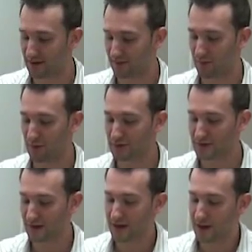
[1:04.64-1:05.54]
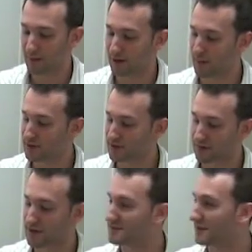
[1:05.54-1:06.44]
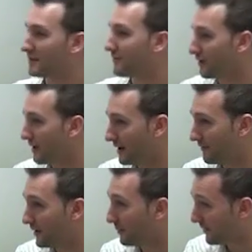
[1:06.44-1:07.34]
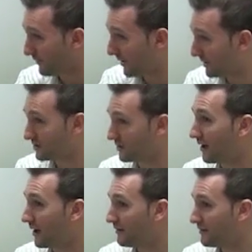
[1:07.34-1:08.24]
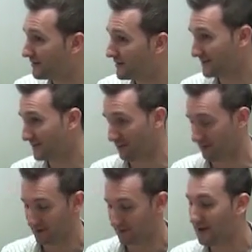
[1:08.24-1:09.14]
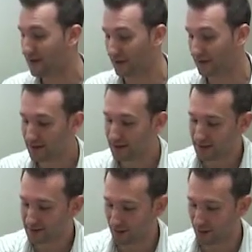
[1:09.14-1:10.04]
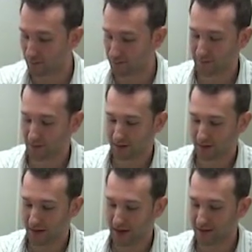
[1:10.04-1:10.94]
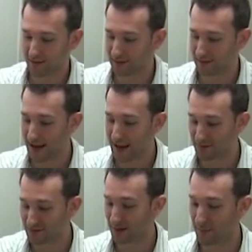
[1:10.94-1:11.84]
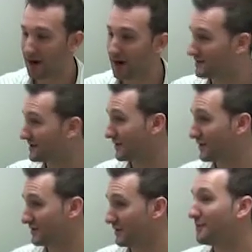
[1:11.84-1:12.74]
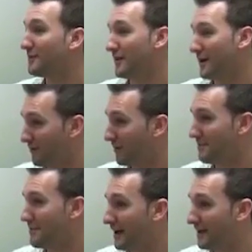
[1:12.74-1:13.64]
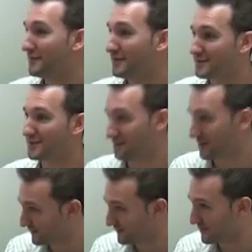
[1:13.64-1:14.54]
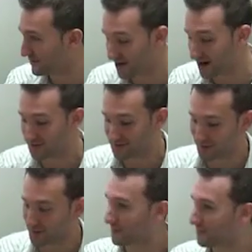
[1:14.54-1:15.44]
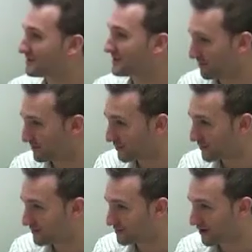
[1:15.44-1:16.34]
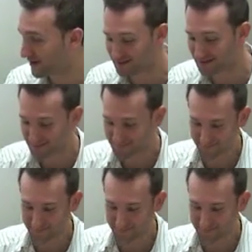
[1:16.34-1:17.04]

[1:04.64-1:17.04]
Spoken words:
kit, of course, but I'm also going to deliver a family information guide that's for your family. So anything that happens to the parents is also a really bad situation for the child. So we want to protect both of you guys.